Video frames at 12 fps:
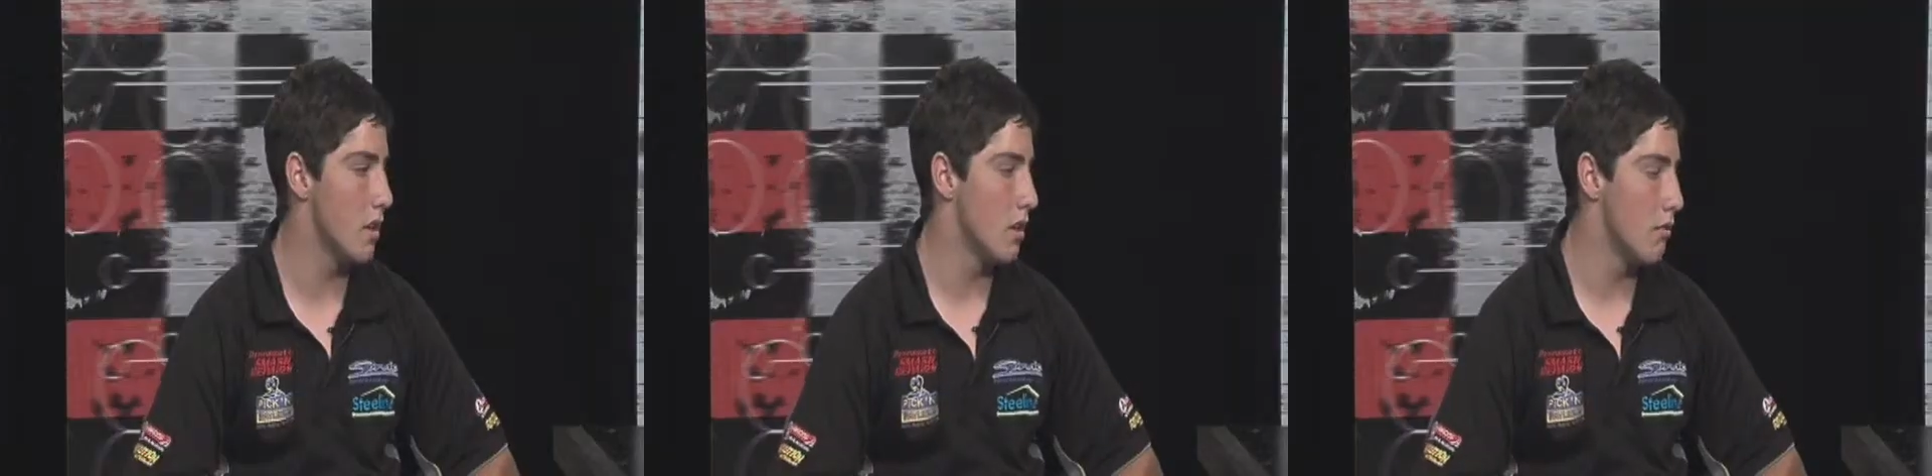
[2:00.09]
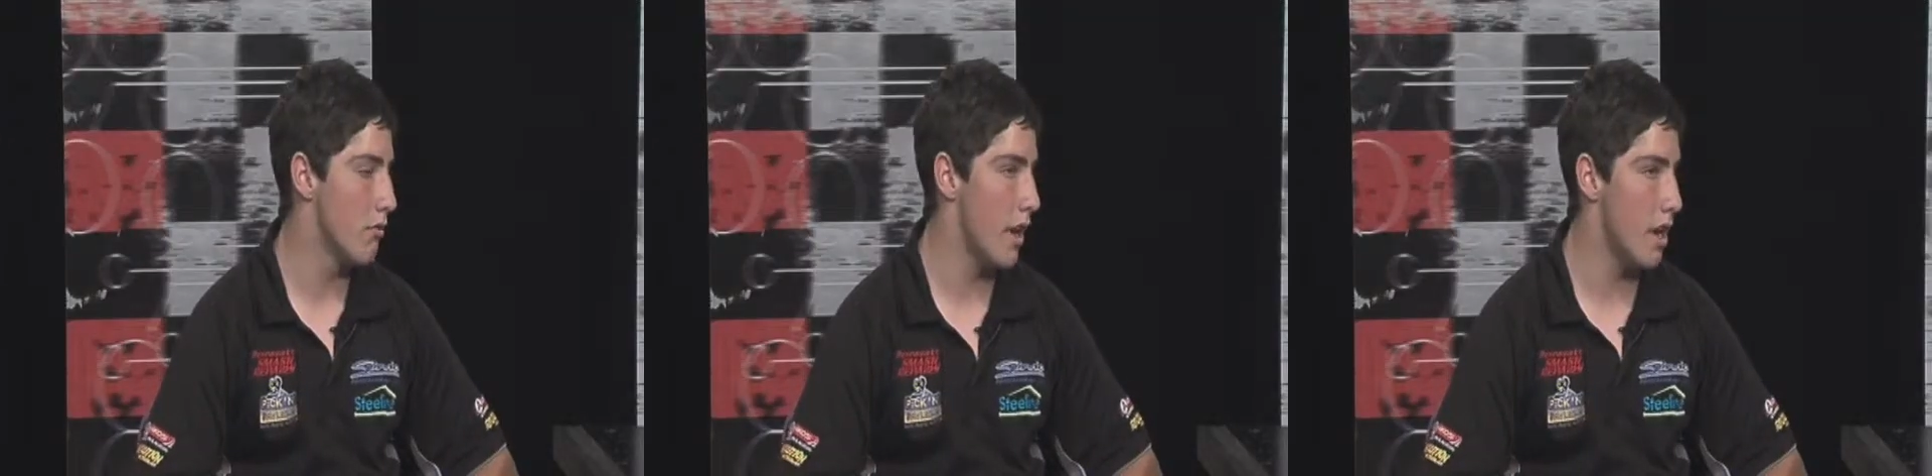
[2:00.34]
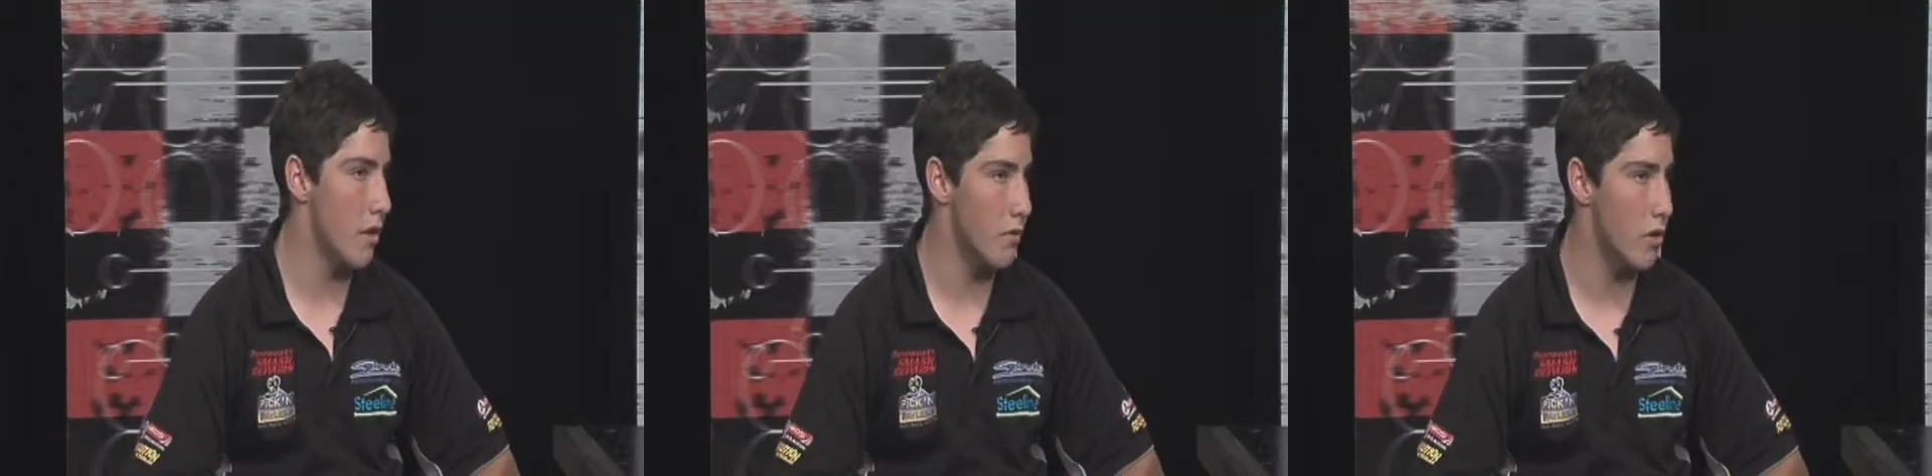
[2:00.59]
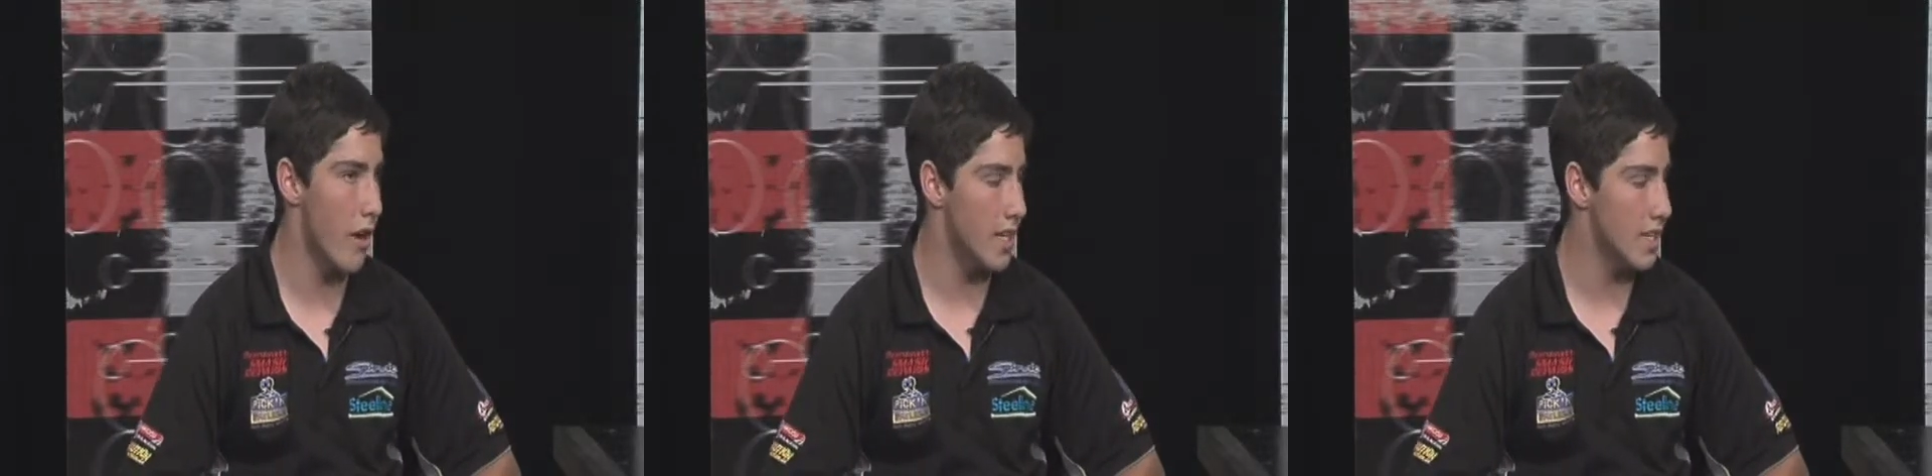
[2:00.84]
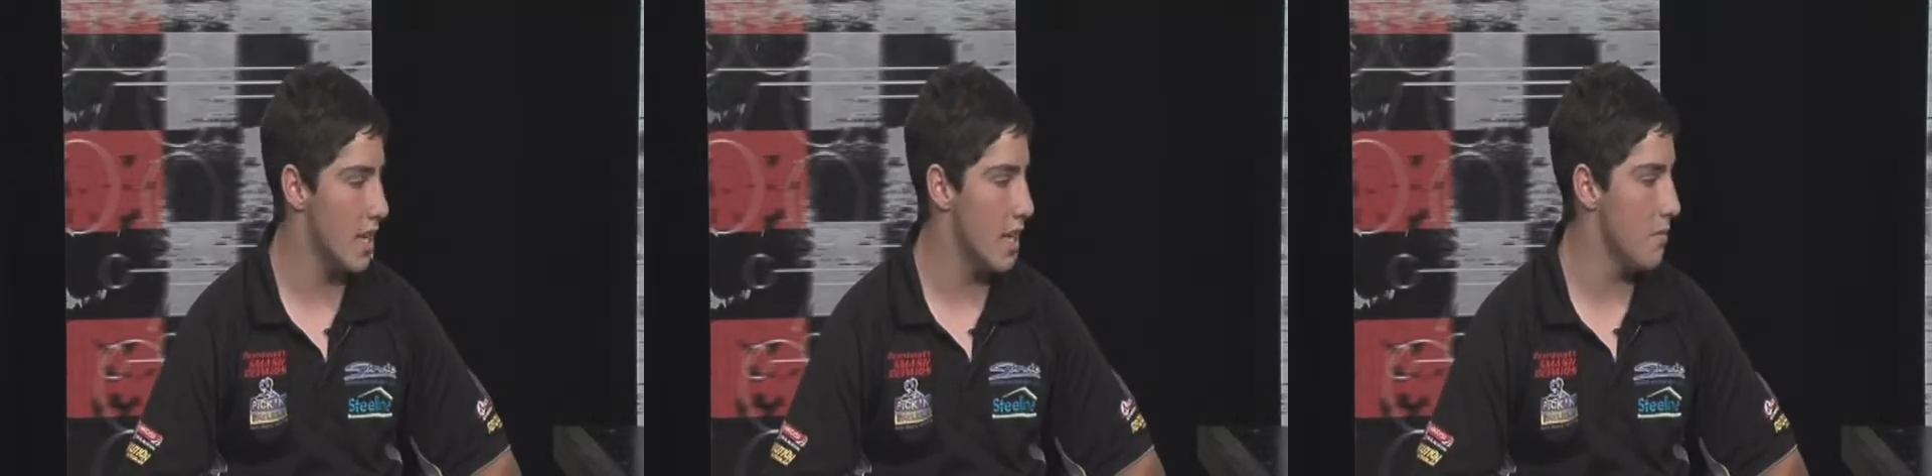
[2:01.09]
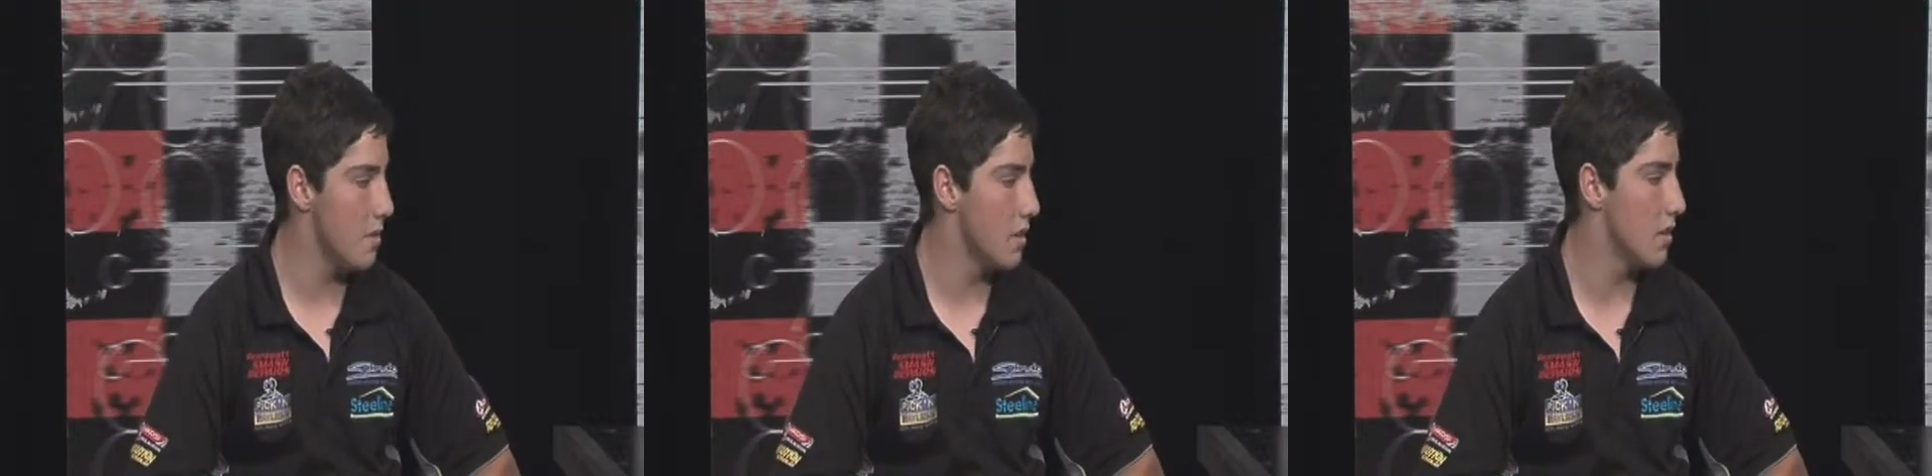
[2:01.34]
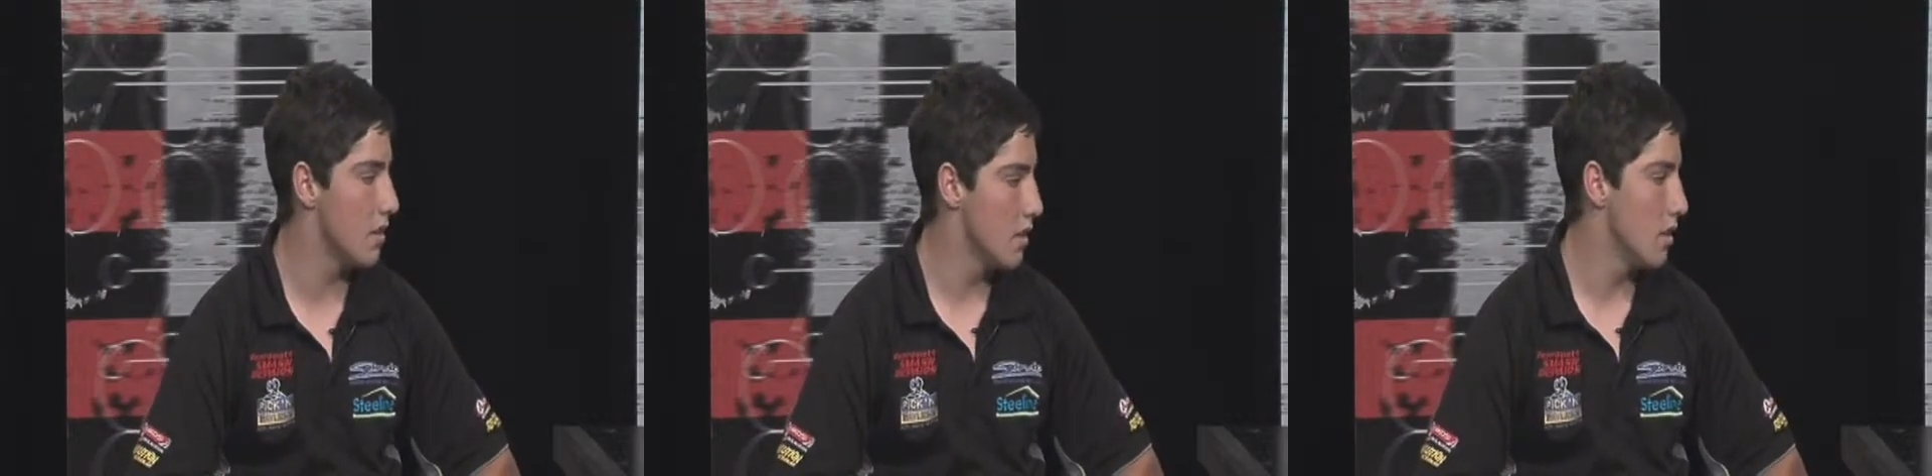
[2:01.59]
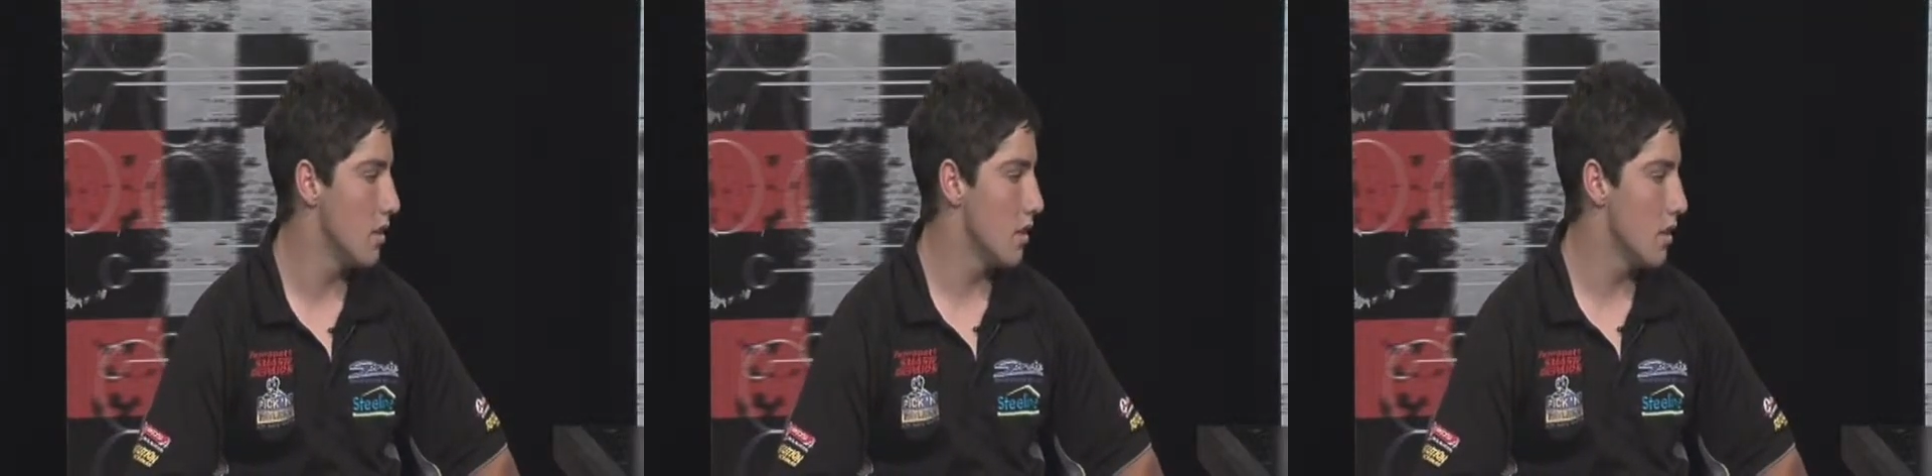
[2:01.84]
radar of a great team and
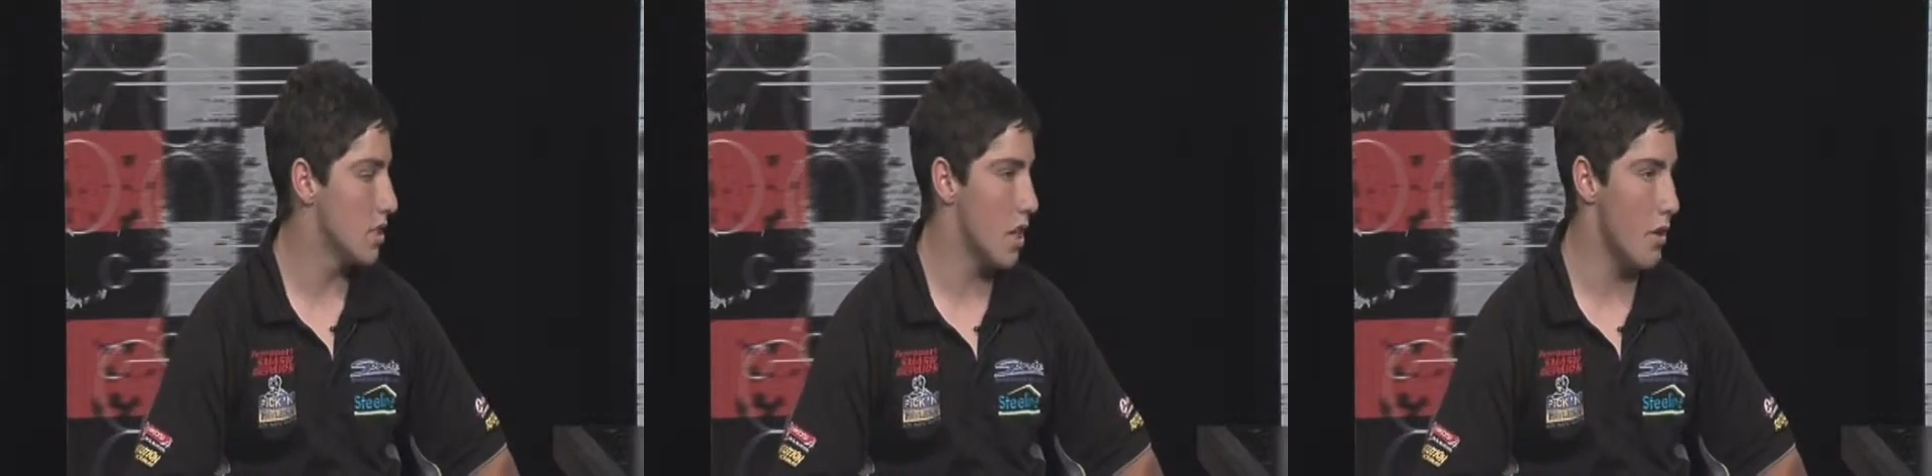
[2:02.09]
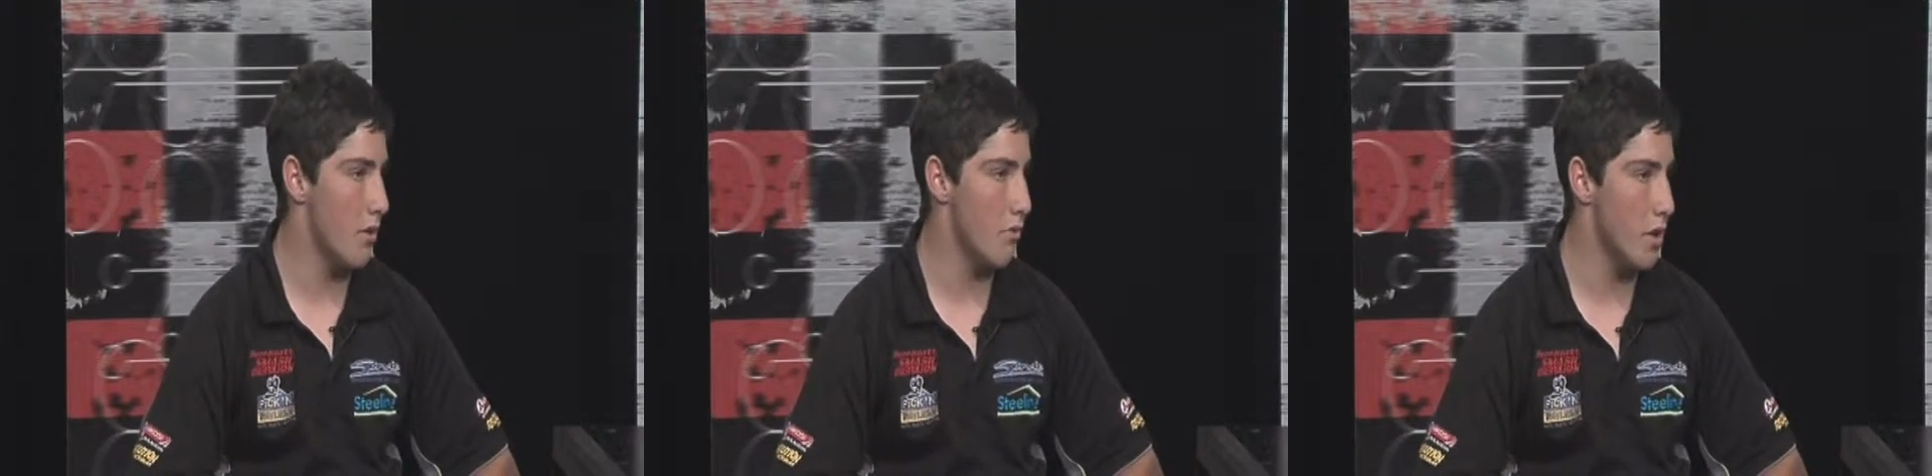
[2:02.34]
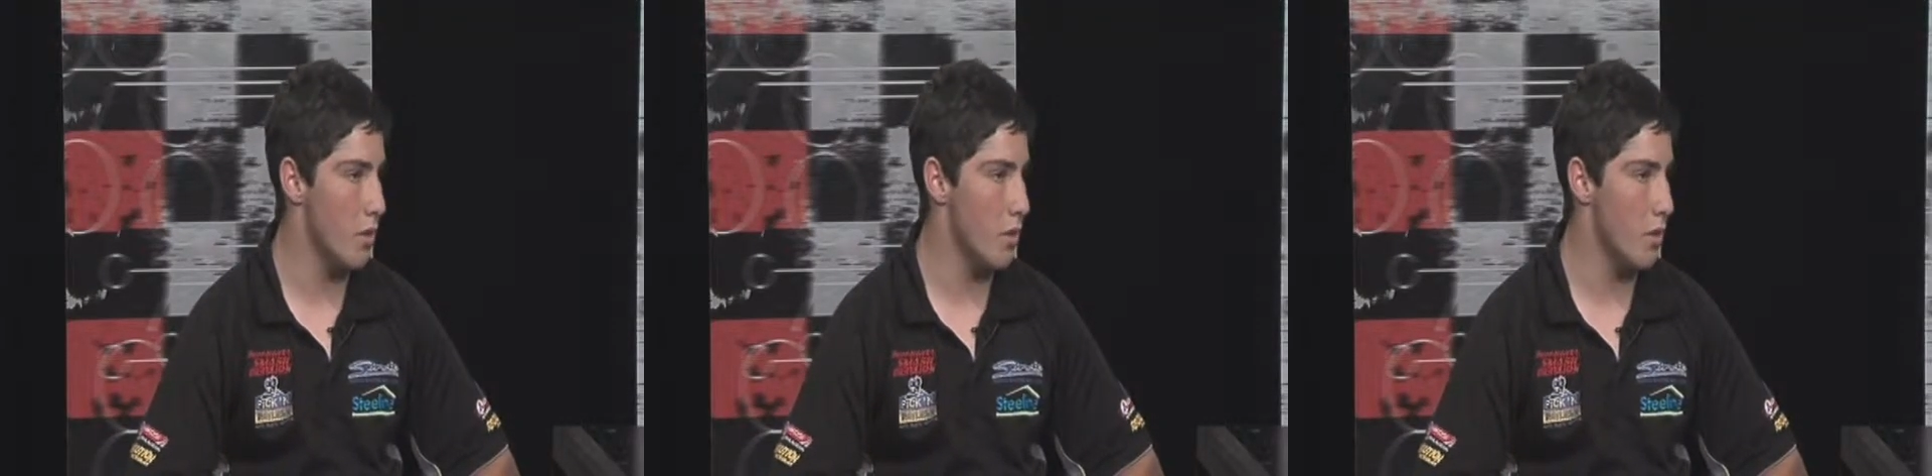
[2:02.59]
it's going really